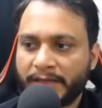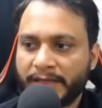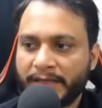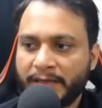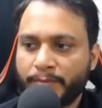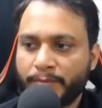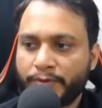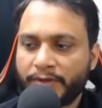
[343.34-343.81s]

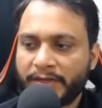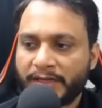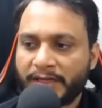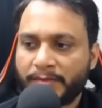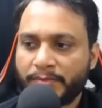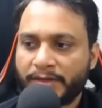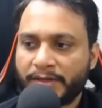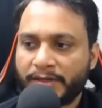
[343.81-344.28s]
input
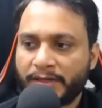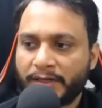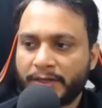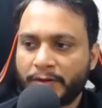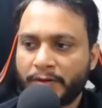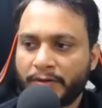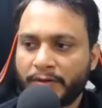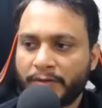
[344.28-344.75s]
can be done
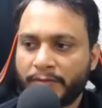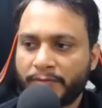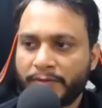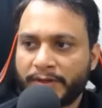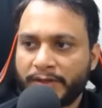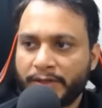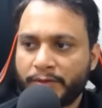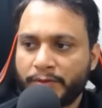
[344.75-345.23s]
in order of
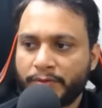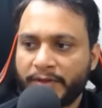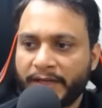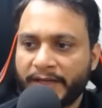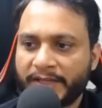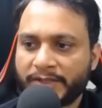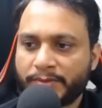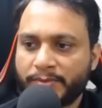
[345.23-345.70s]
1 into
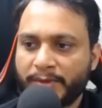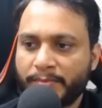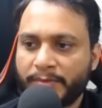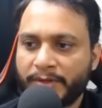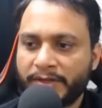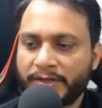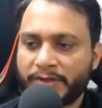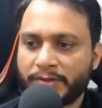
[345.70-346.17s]
the hash map,
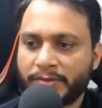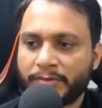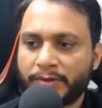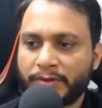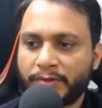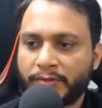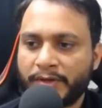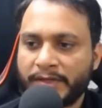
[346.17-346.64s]
but each of
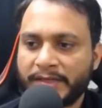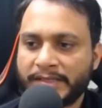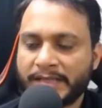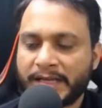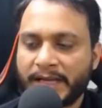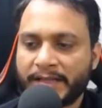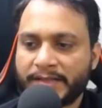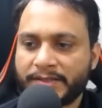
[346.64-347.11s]
the
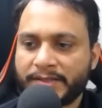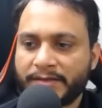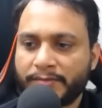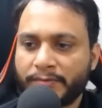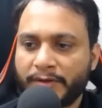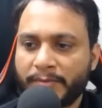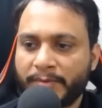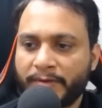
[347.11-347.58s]
queries answer
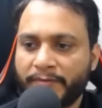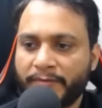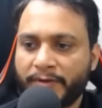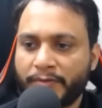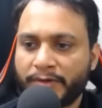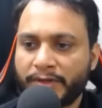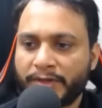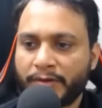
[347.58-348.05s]
will be
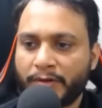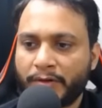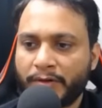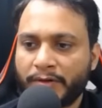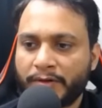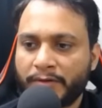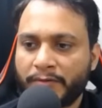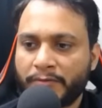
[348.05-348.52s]
found in
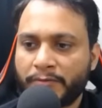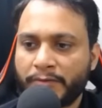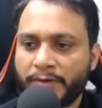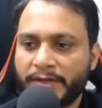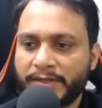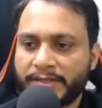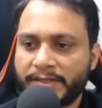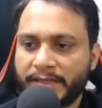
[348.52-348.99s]
order of
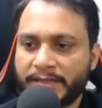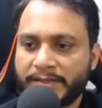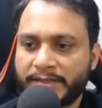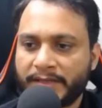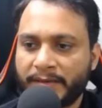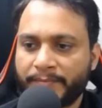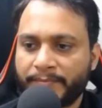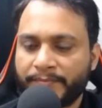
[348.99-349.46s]
query size
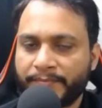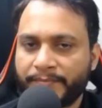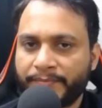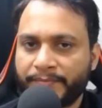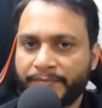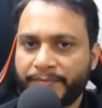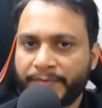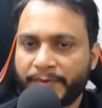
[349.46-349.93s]
time.
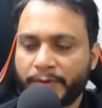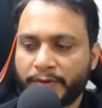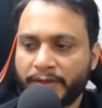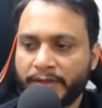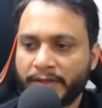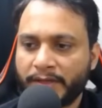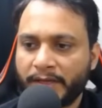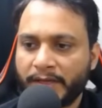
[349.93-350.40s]

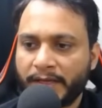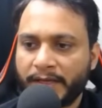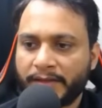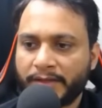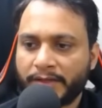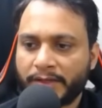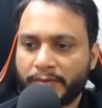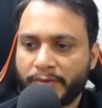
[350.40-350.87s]
Okay,
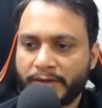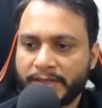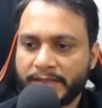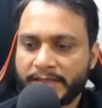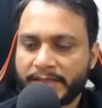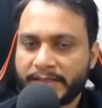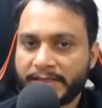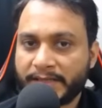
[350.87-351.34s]
and the
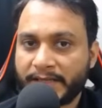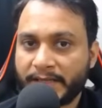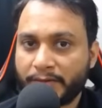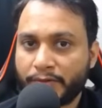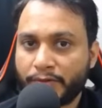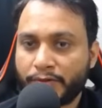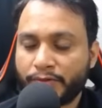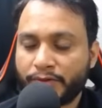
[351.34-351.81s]
query size
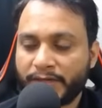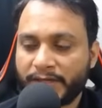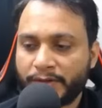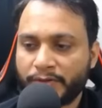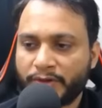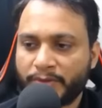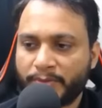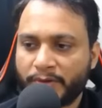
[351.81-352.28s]
can go to
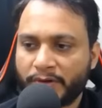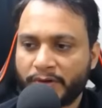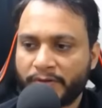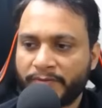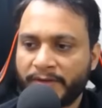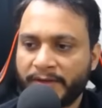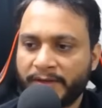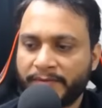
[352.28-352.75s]
10 to the power
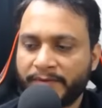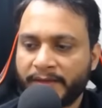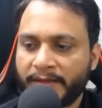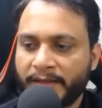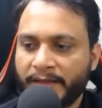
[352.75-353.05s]
of 5.